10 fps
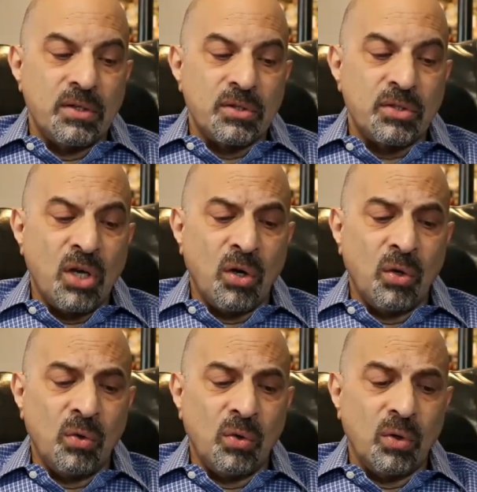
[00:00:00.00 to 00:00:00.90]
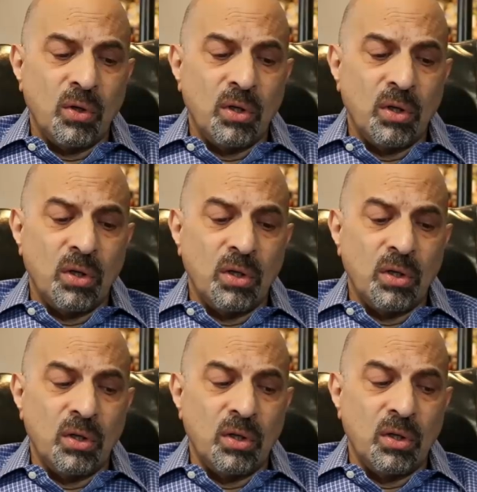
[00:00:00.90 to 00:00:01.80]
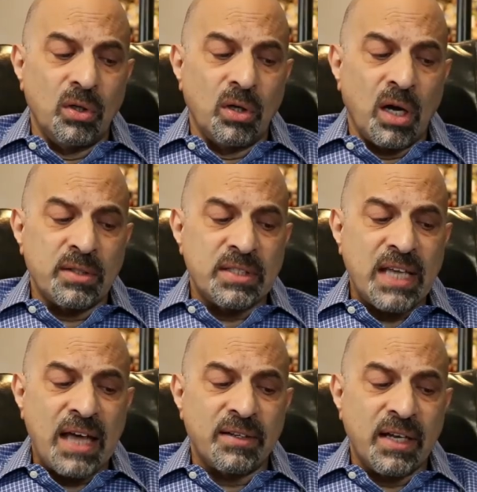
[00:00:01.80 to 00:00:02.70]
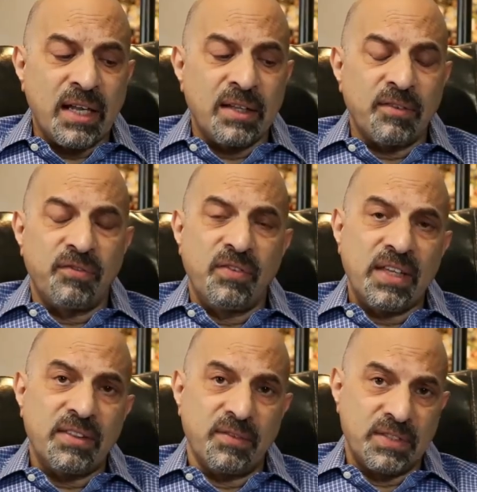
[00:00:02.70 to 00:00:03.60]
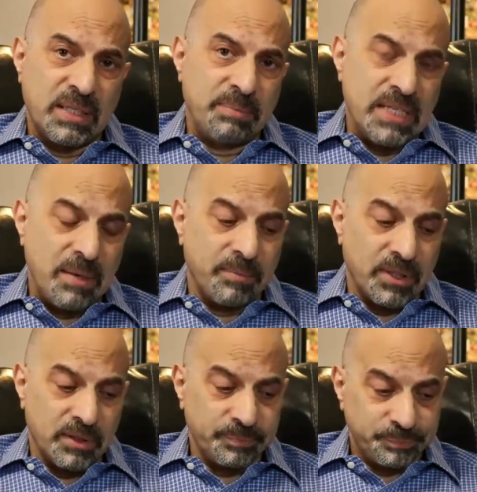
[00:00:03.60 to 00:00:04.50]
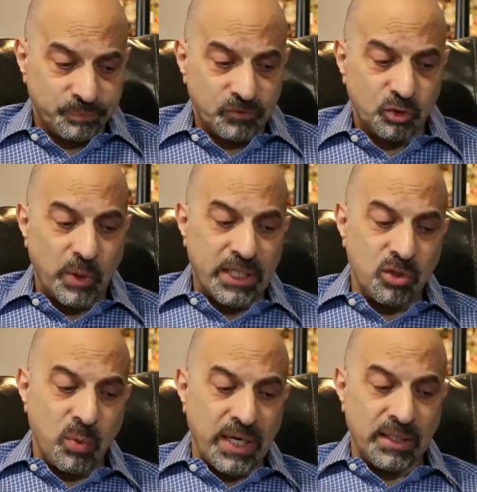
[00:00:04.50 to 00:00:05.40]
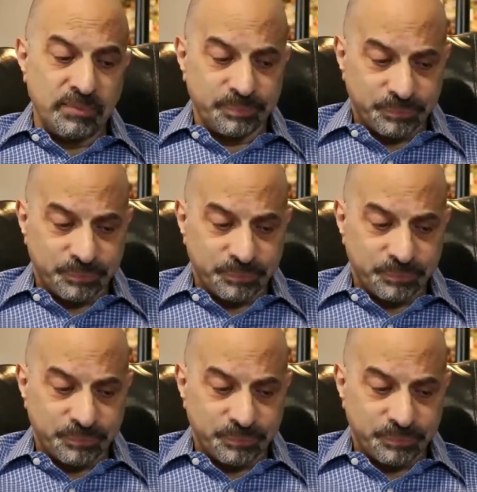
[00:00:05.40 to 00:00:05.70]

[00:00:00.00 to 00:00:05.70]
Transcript: So on Saturday, the 5th of September 2020,